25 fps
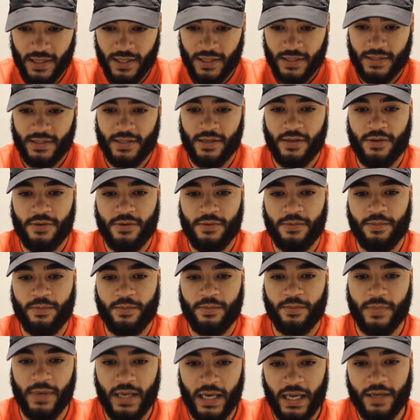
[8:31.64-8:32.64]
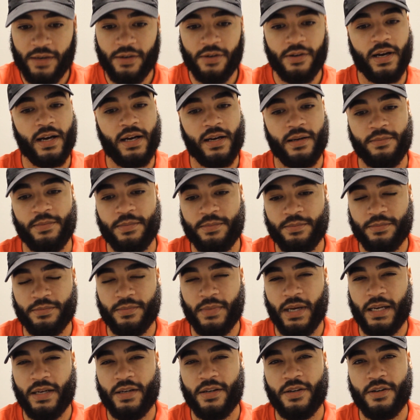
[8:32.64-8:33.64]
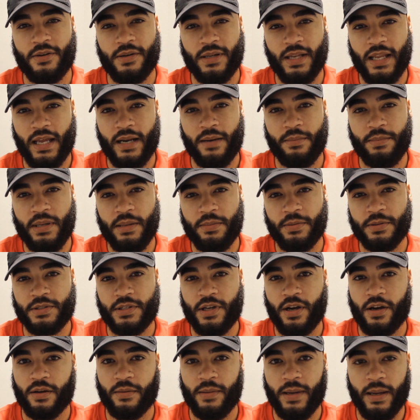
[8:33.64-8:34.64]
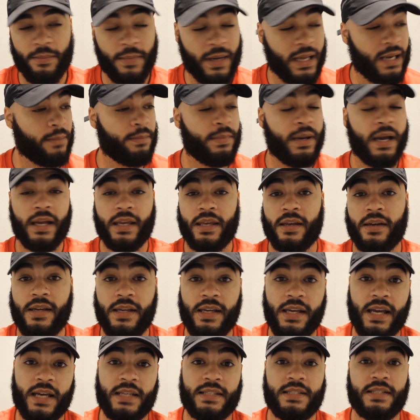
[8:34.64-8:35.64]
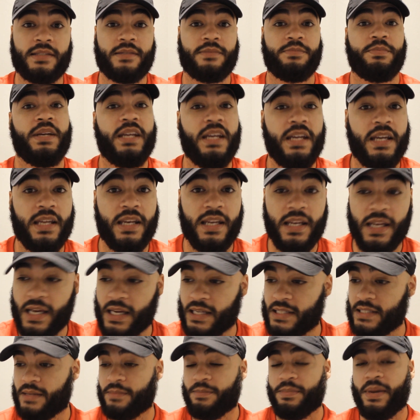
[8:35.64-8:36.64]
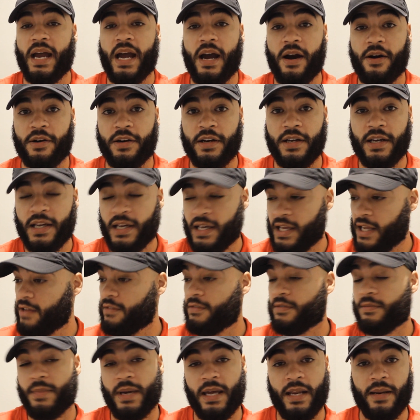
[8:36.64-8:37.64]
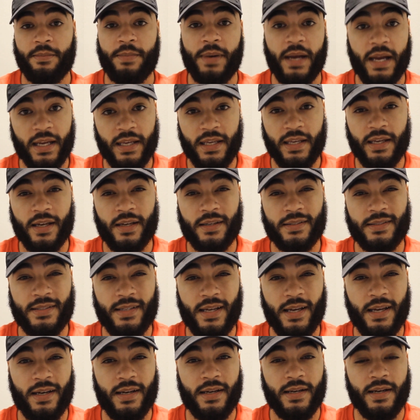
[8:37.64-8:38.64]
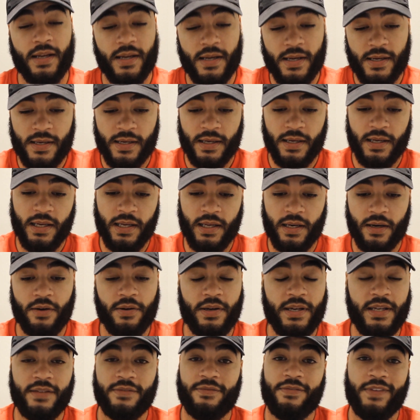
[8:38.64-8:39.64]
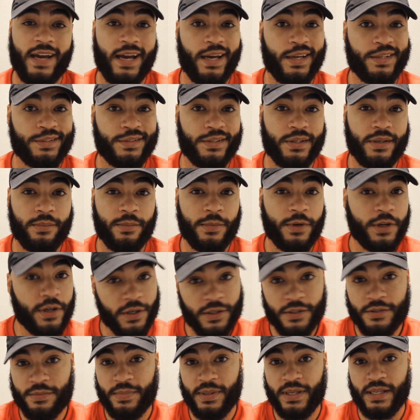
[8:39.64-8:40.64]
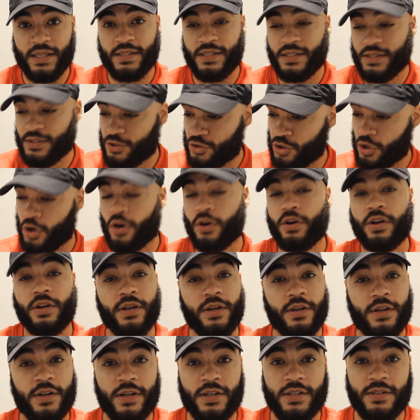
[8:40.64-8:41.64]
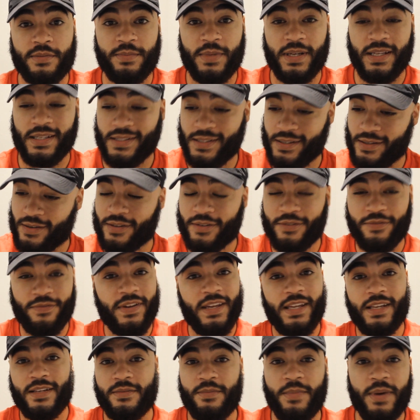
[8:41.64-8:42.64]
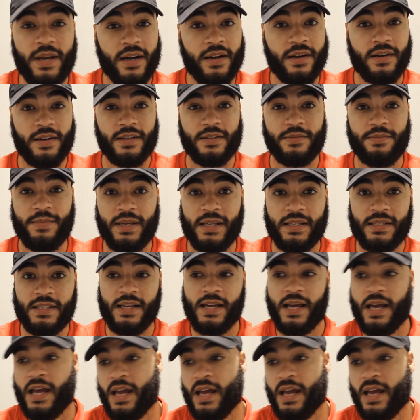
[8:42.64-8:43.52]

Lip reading: So I know a lot of people talk about Manny Pacquiao. He got the speed, he got the power. Even Manny Pacquiao stated, he's faster than Errol Spence, stronger than Errol Spence. His feet is better than Errol Spence.